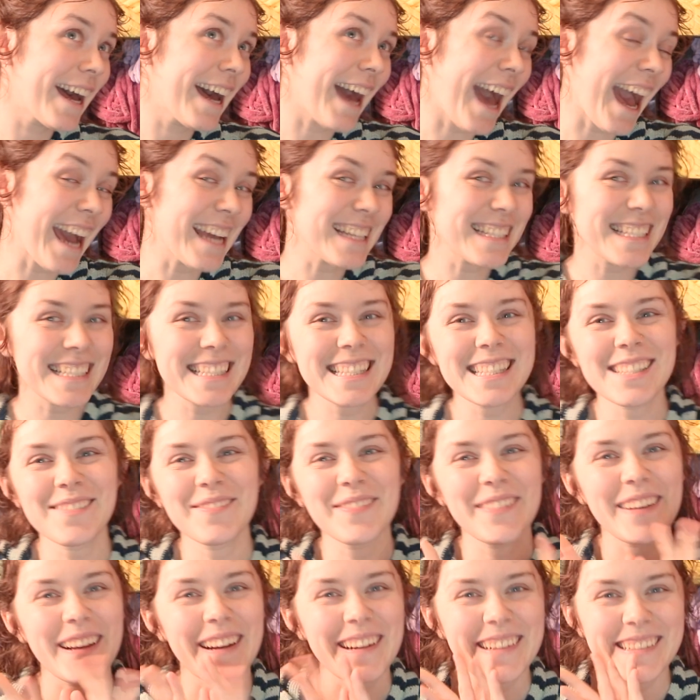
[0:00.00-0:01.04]
I did
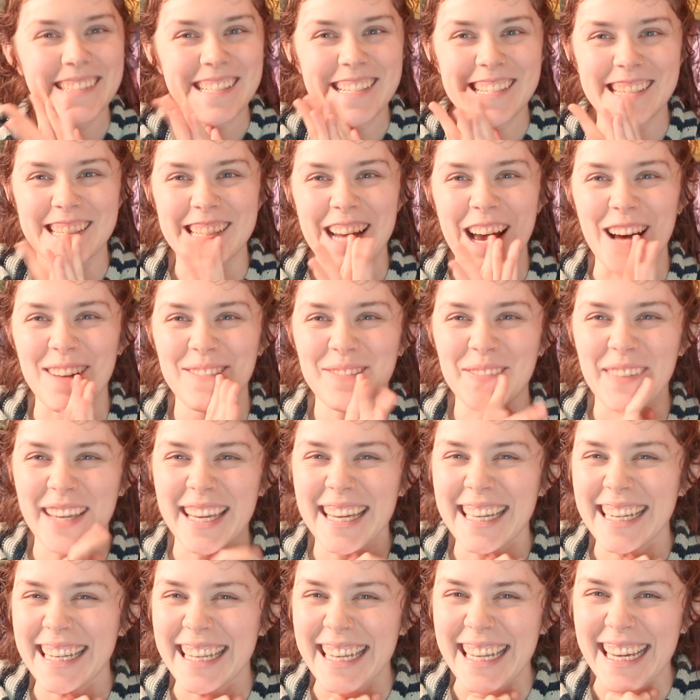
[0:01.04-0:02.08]
some yarn
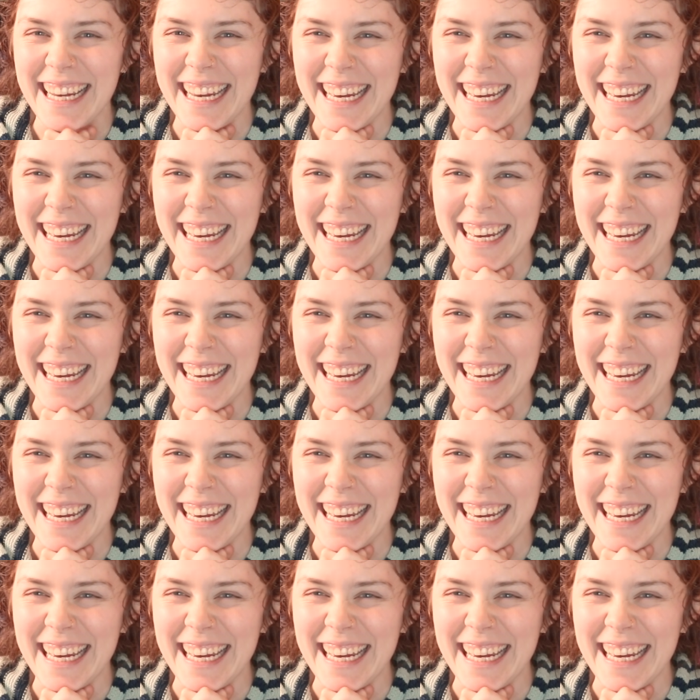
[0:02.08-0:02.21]
shopping.